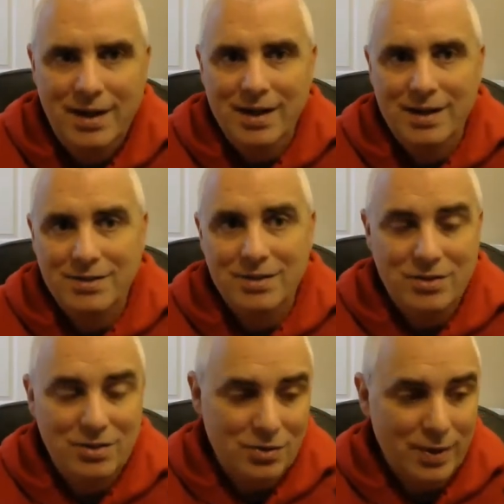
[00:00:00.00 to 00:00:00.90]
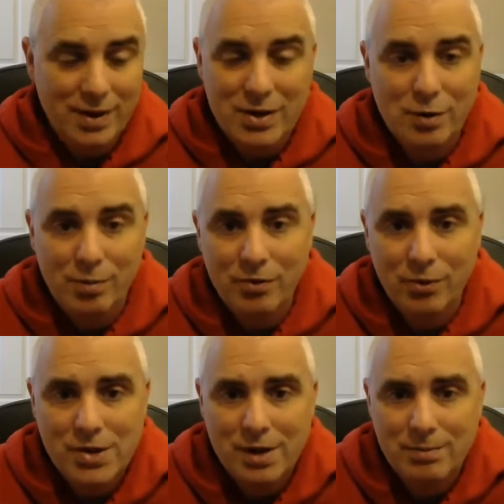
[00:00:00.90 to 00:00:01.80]
And uh, so, so what I'm going to do before
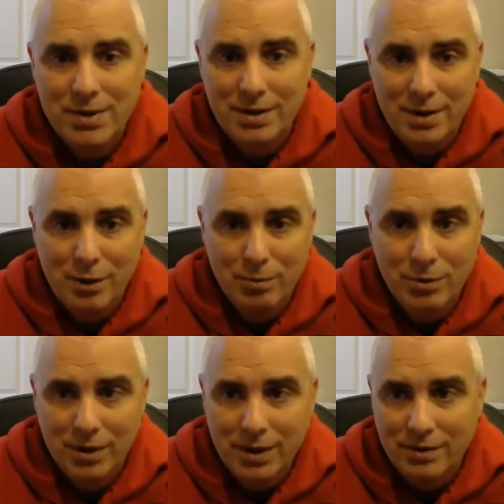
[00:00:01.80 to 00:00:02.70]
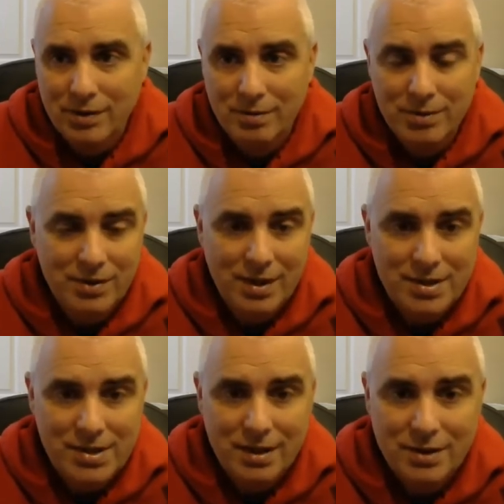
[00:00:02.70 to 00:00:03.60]
we jump into the notebook is I'm just going
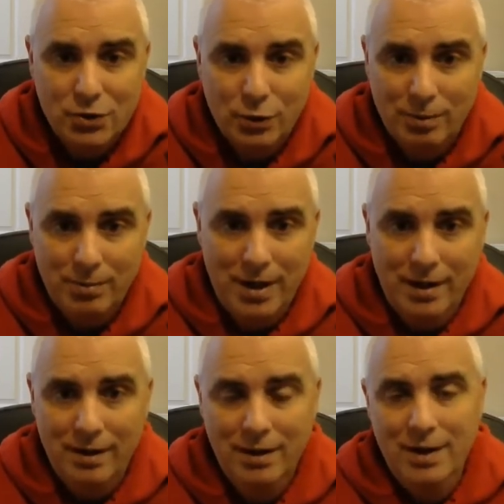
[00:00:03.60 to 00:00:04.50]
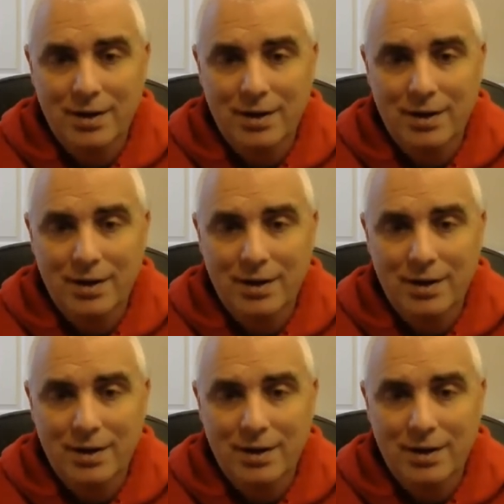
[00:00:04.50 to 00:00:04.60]
to share a short prayer.